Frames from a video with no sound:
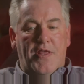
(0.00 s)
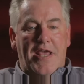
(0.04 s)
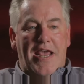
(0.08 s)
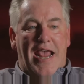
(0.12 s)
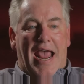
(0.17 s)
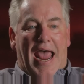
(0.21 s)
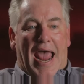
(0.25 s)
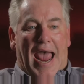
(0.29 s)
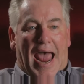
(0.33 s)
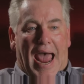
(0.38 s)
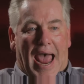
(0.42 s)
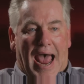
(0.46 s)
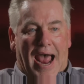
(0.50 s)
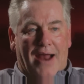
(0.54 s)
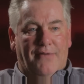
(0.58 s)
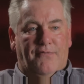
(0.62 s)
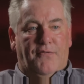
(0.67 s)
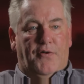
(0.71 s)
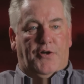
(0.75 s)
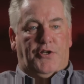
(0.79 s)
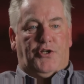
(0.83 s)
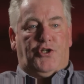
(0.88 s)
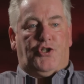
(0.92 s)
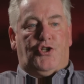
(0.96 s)
the
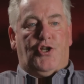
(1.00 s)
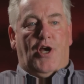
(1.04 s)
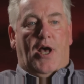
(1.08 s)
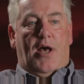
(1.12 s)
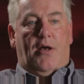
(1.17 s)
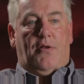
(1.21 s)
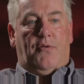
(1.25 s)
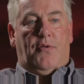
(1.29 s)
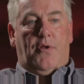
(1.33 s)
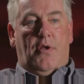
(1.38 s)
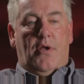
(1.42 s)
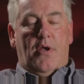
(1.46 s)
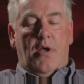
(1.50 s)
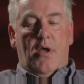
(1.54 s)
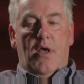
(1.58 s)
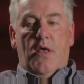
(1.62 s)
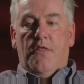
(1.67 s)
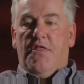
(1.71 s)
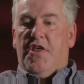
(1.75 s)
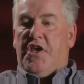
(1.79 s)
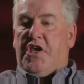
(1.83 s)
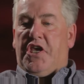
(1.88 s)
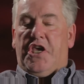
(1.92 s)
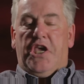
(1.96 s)
average child,
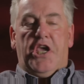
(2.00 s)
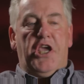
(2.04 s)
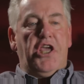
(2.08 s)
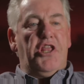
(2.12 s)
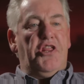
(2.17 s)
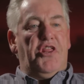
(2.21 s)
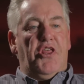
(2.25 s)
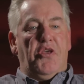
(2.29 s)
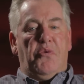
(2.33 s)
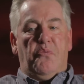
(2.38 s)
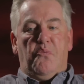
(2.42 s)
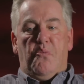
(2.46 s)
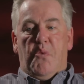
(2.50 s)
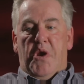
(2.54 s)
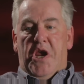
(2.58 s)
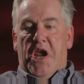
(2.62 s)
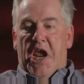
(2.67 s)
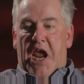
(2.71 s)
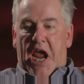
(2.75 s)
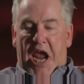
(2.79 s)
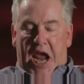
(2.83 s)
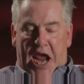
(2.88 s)
the kid that we